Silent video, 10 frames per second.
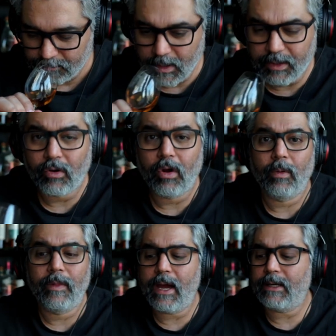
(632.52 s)
Nothing wrong
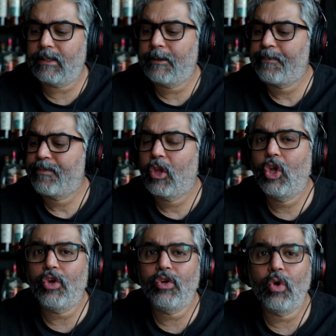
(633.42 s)
with that.
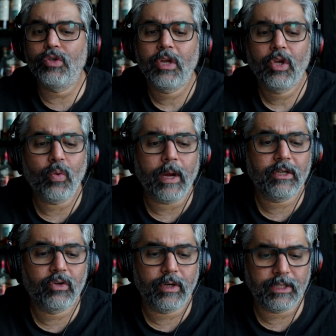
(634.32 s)
Good nose,
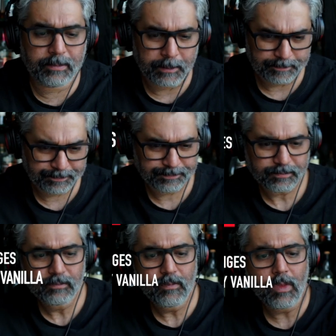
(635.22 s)
quite crisp.
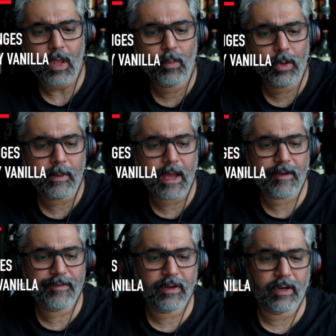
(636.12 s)
What do we
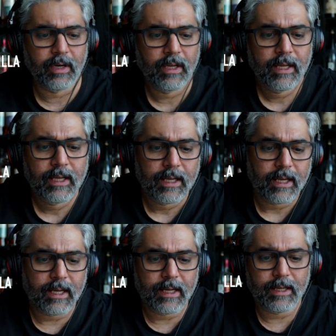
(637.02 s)
have here?
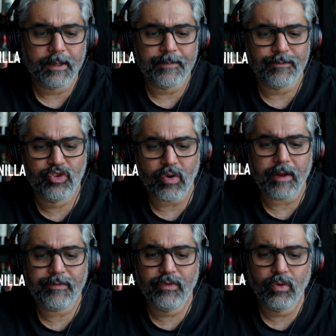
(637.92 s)

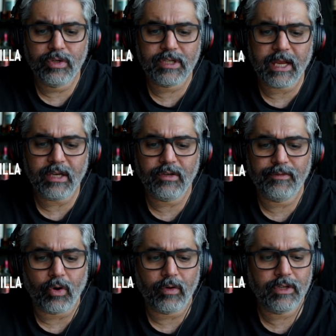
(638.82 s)
Dry fruits, hint
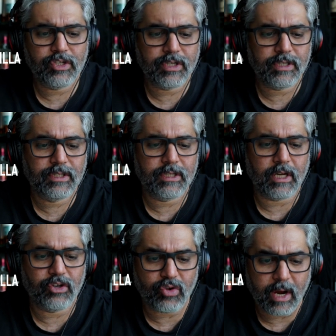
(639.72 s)
of oranges,
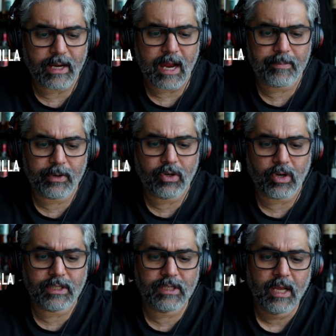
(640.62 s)
dried
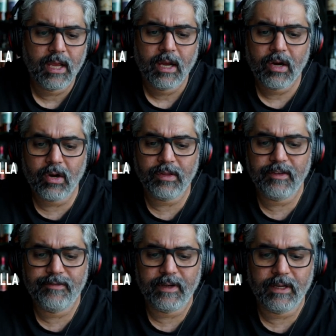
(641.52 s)
apricots,
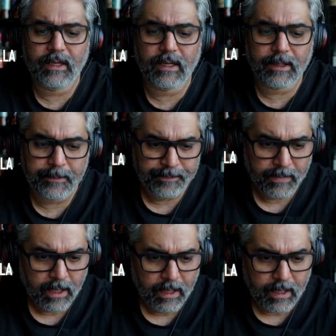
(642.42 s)
earthy vanilla,
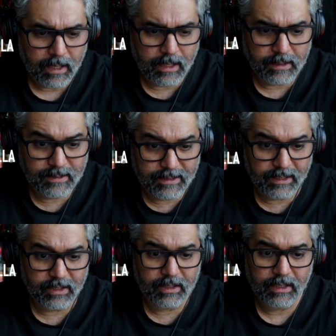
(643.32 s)

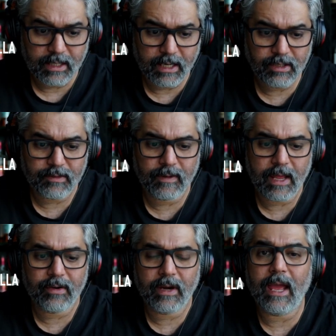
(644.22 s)
cedar, hint of
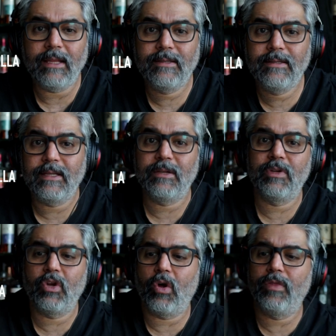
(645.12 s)
leather, and
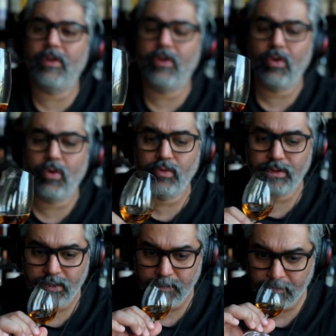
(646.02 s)
cinnamon on the
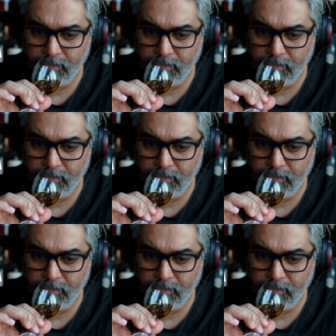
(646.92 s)
nose.